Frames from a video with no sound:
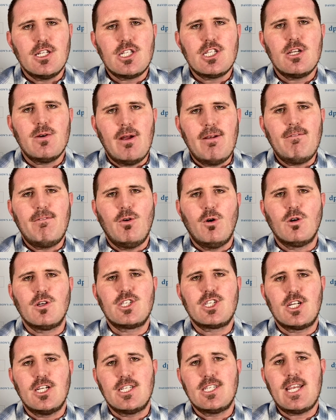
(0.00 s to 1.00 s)

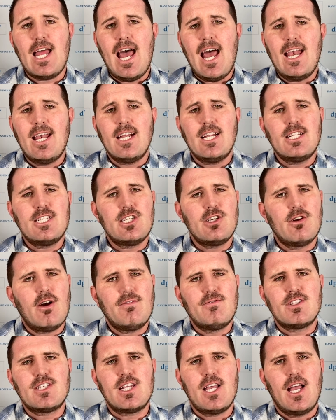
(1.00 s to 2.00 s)
enforce good standards. You're
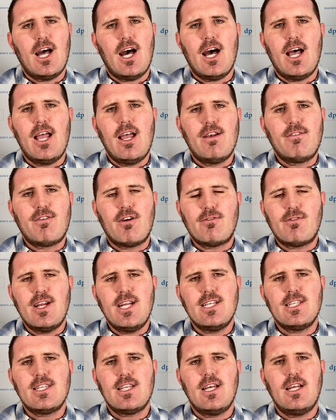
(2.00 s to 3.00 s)
obviously hired for a
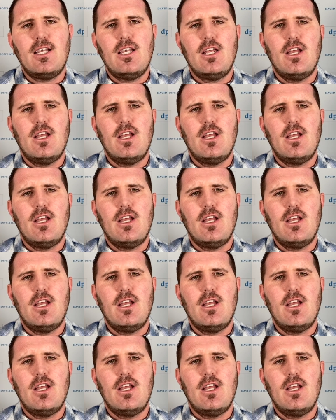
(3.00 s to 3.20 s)
reason.